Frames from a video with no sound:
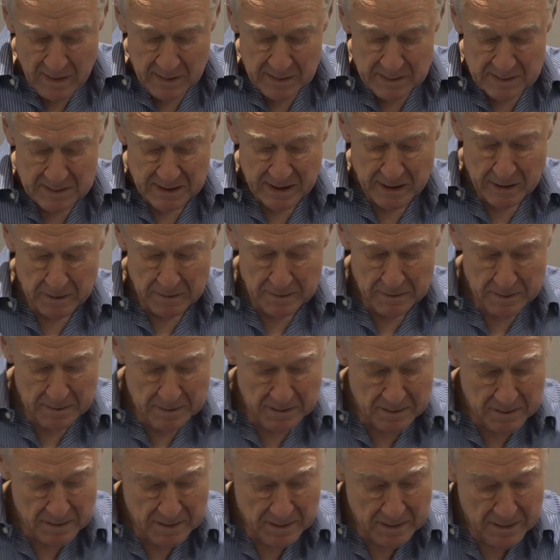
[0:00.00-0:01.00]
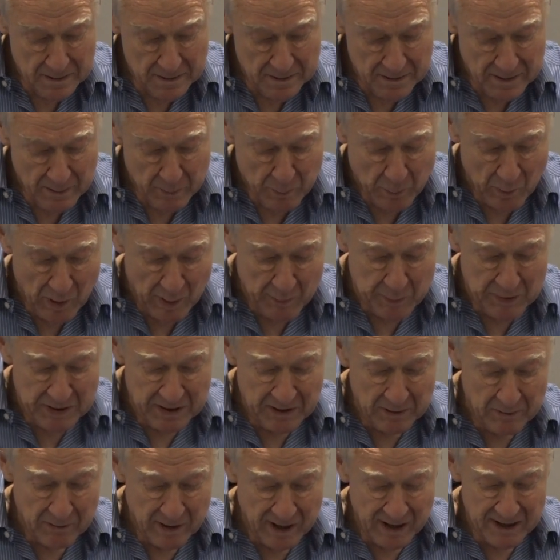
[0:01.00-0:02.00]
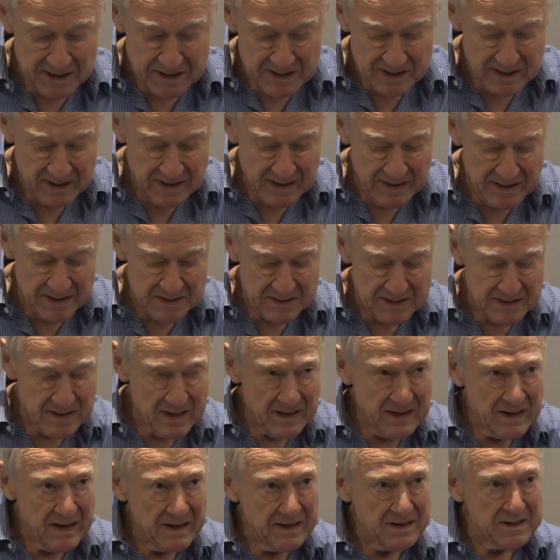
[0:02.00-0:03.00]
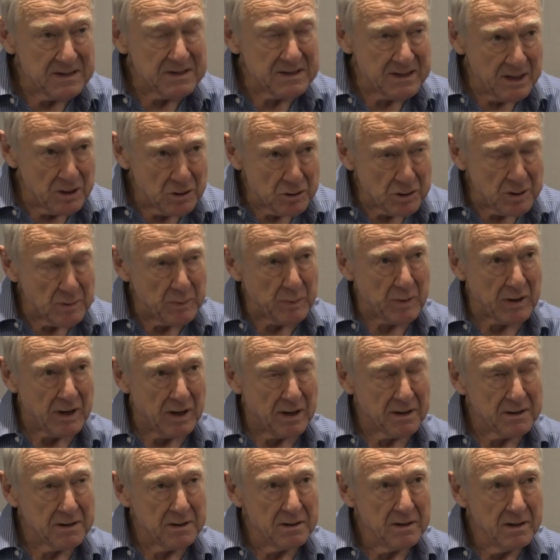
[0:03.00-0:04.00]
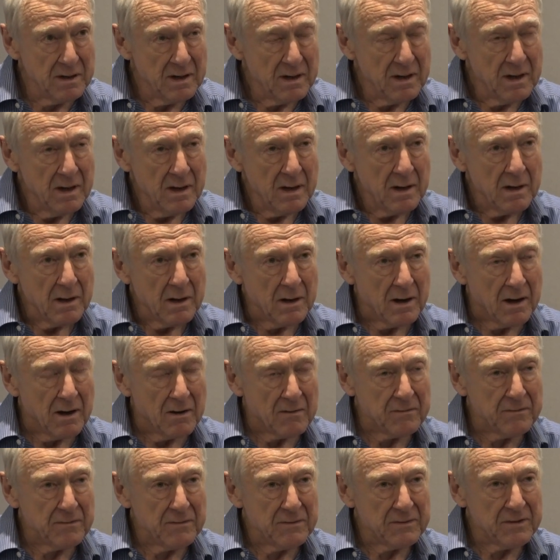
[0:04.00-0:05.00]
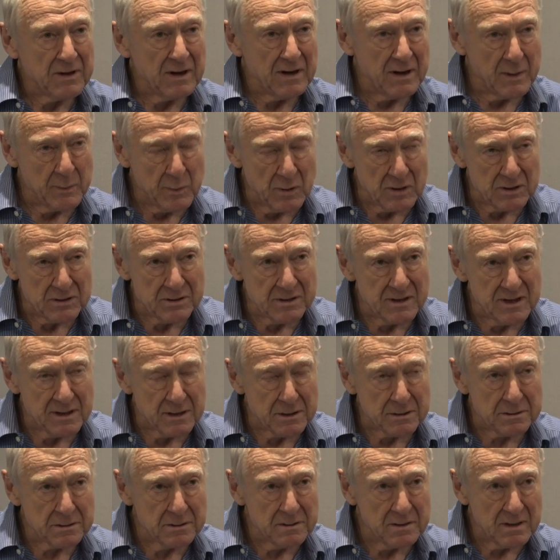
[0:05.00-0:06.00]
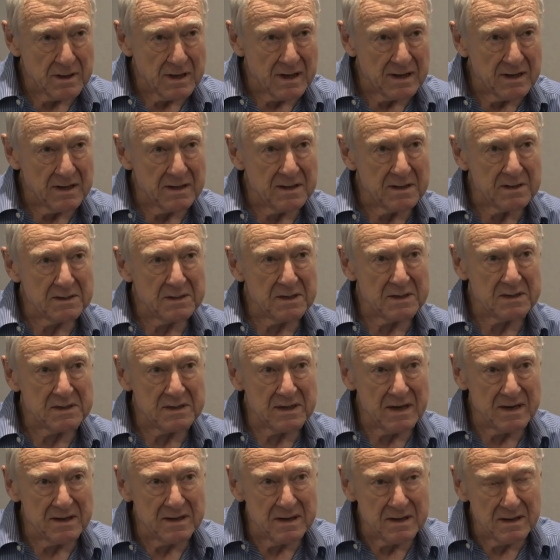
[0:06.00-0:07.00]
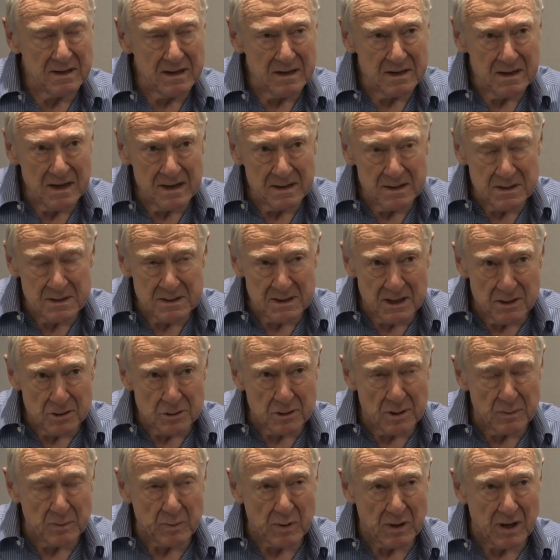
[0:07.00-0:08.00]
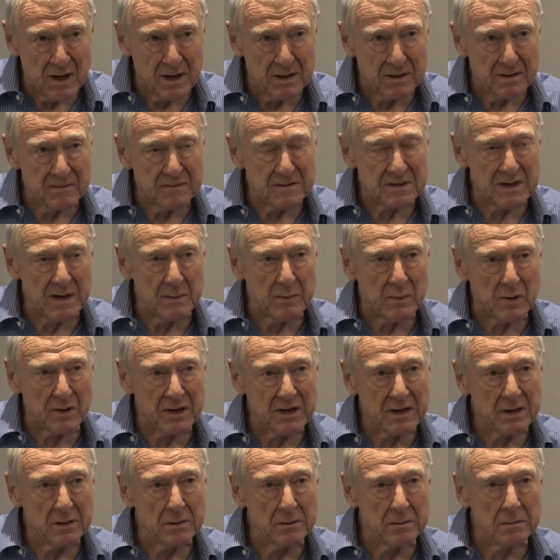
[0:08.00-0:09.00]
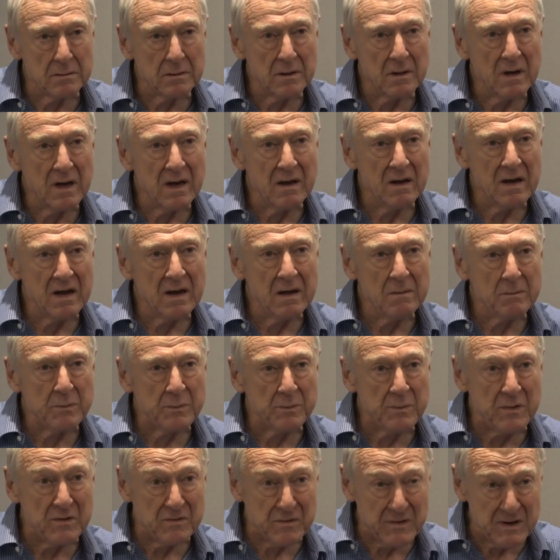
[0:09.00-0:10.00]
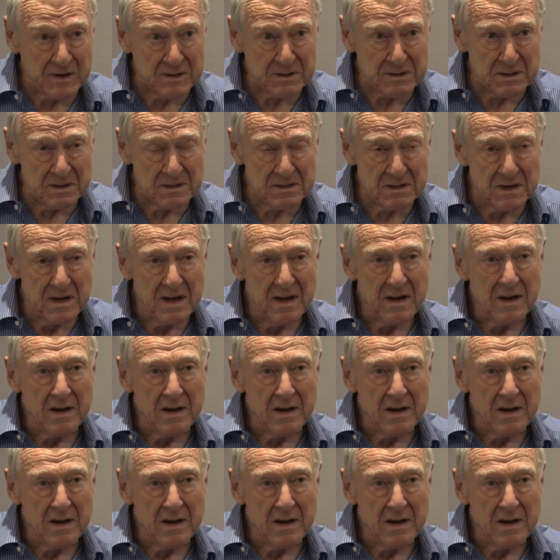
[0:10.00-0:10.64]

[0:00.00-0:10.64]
So the property right is an essential part of the liberal tradition, and it is an essential part of somebody who professes